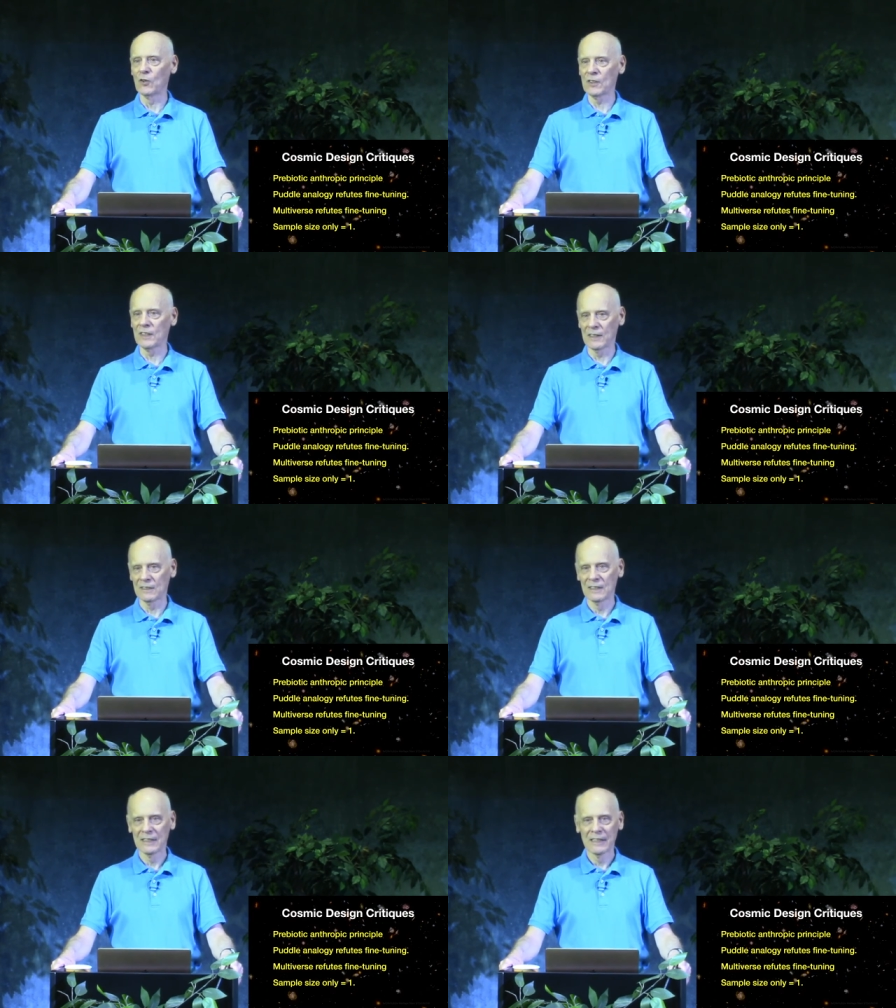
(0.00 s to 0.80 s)
looking
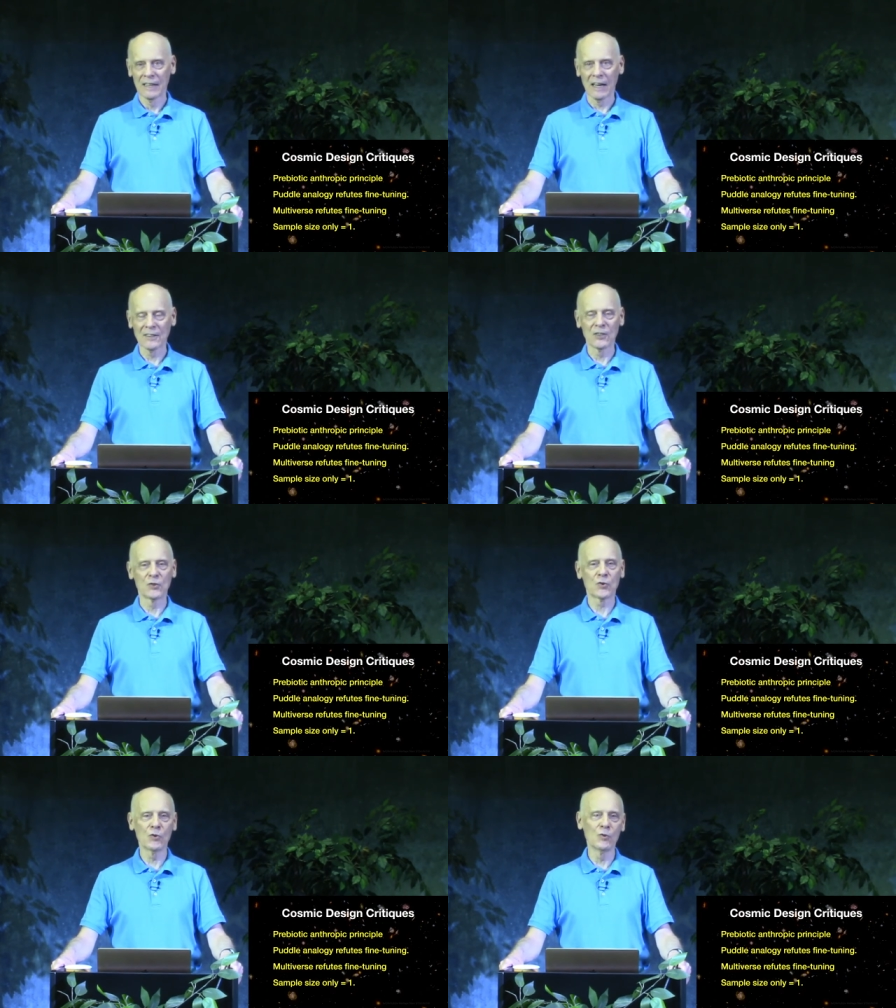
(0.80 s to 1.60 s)
at the
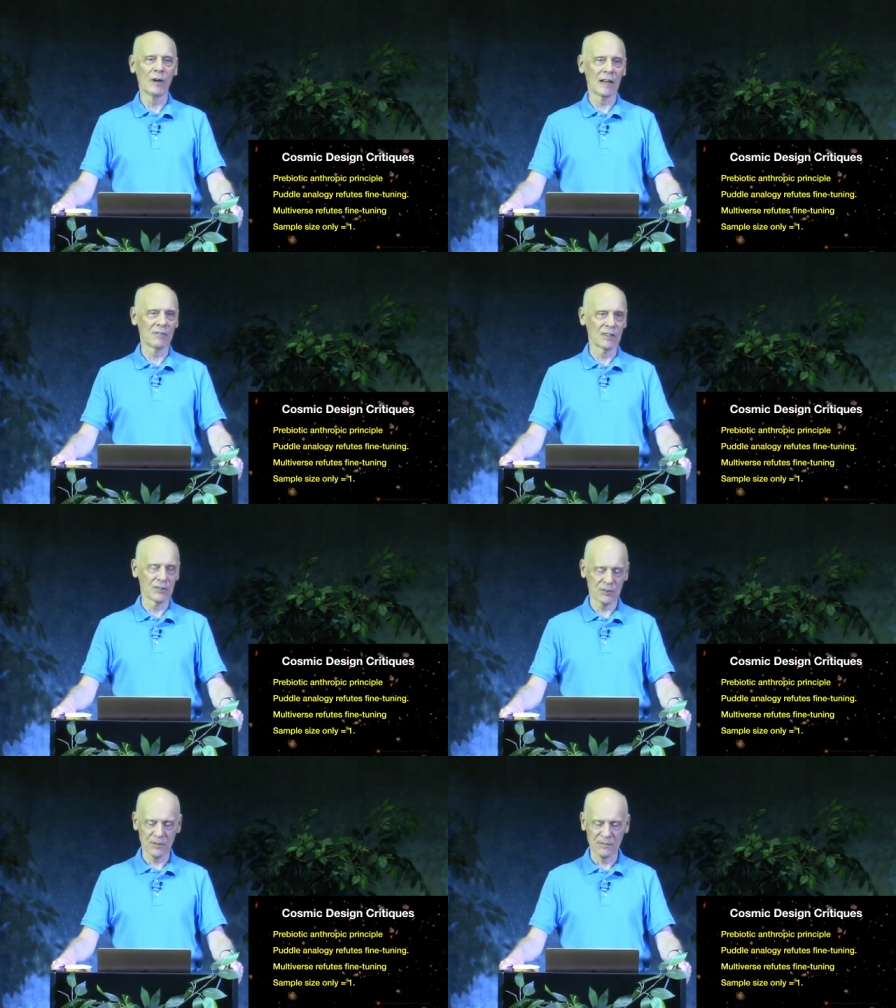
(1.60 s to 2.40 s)
true
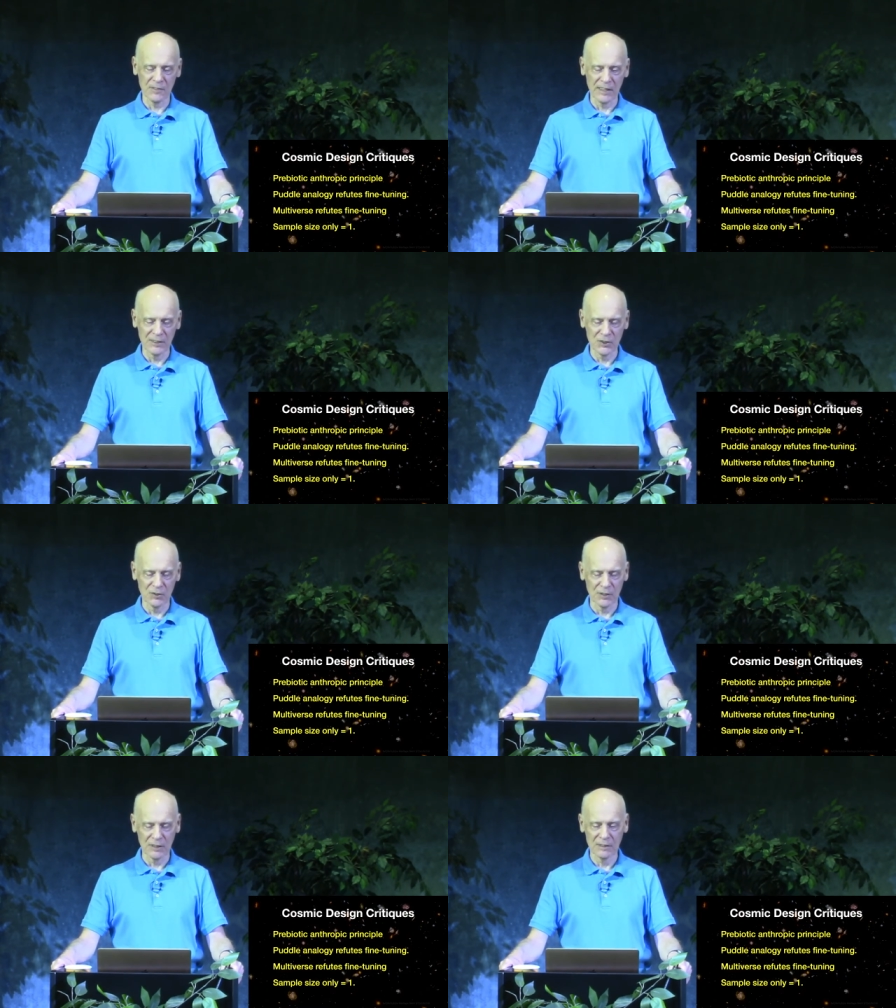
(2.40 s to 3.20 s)
evidence for fine
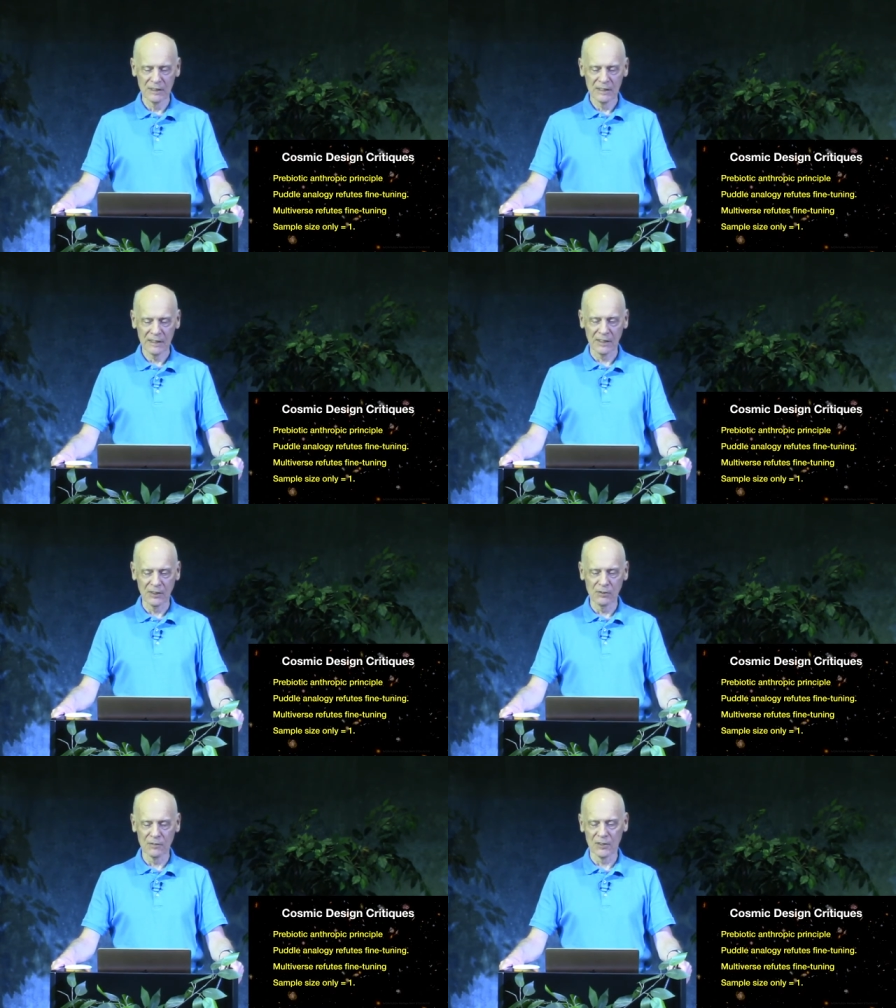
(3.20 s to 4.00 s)
tuning in the
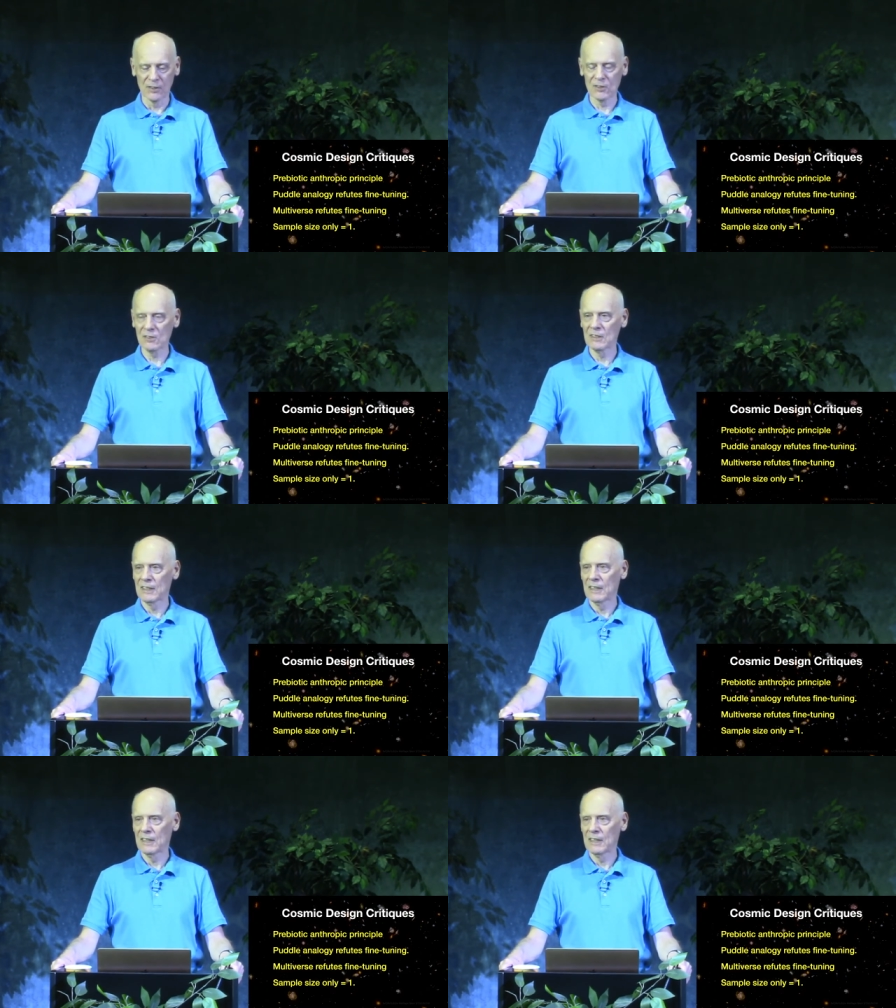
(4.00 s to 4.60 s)
universe.